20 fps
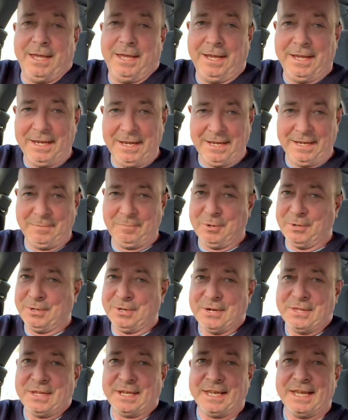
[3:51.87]
he put
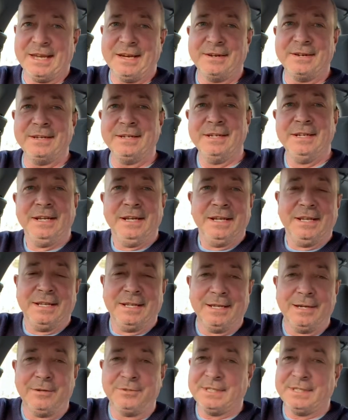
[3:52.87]
it on the counter. I